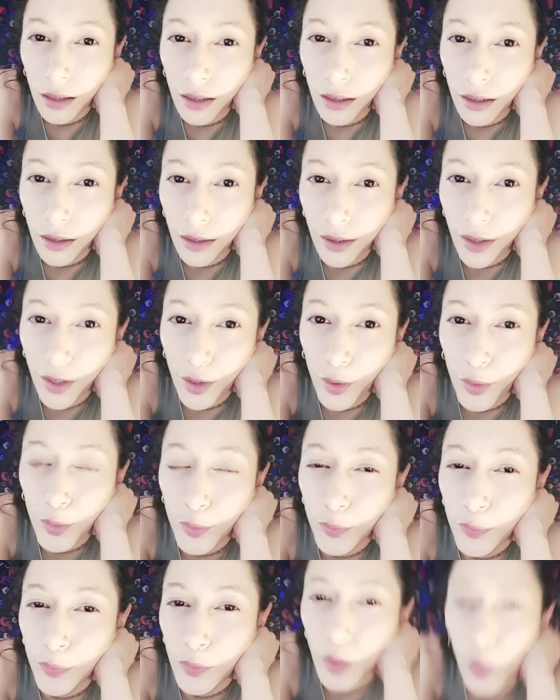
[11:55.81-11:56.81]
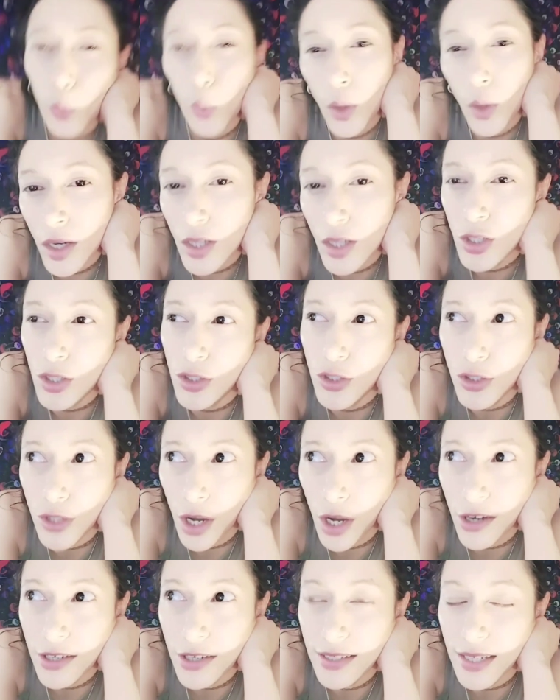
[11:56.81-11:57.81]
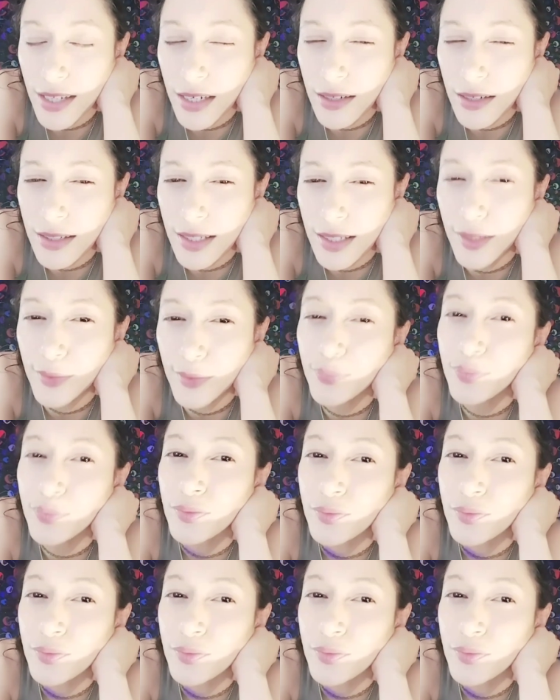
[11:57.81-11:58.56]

You know, and what is a star citizen?